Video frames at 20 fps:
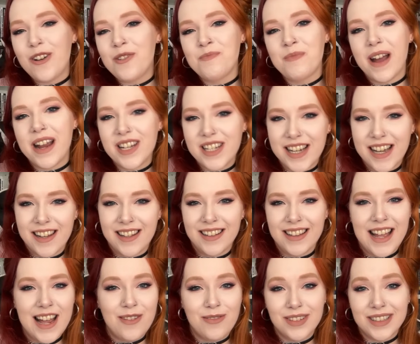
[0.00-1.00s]
on my
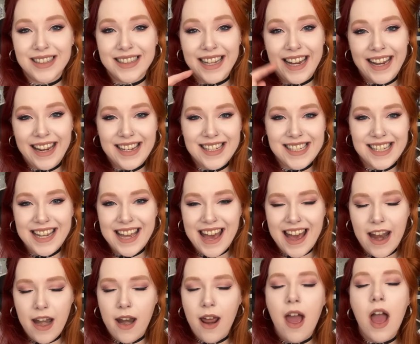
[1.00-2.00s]
channel, I will link it
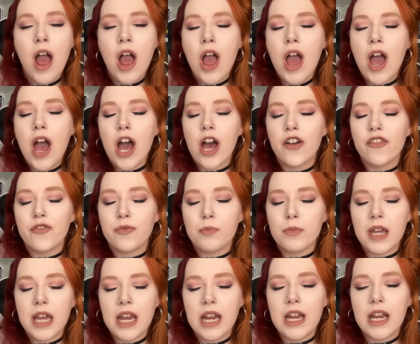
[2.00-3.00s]
again, of
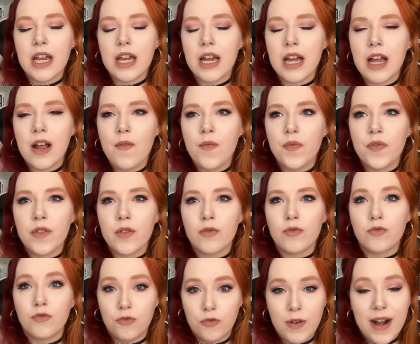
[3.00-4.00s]
me
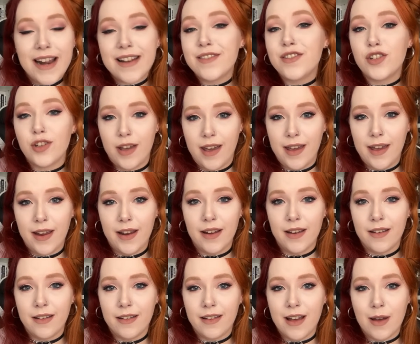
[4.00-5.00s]

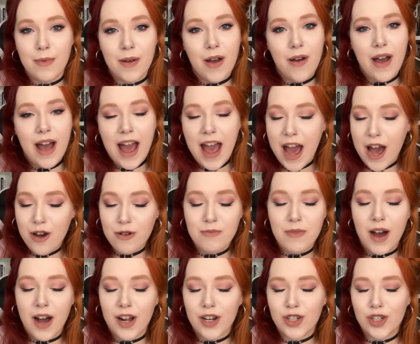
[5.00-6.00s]
ranting about how
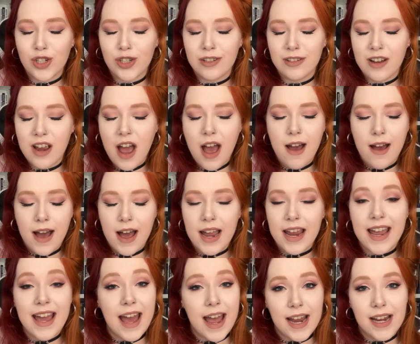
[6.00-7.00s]
much
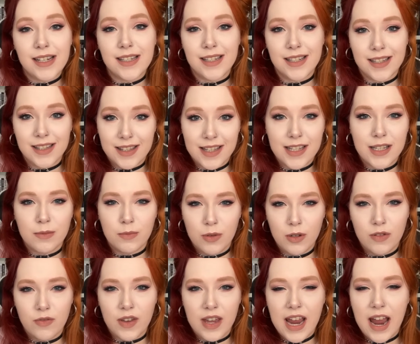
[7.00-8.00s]
I hated this
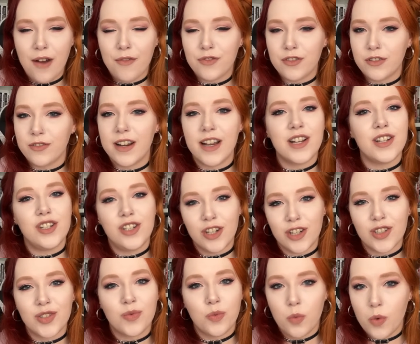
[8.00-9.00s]
movie after I
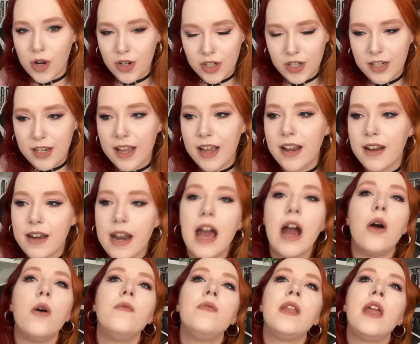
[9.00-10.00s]
just watched it.
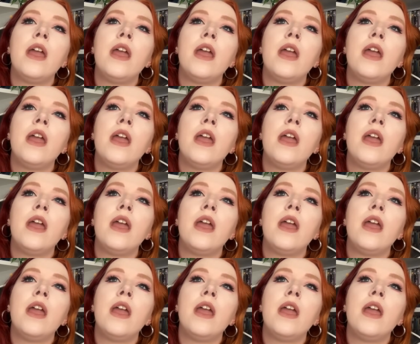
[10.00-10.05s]
Now,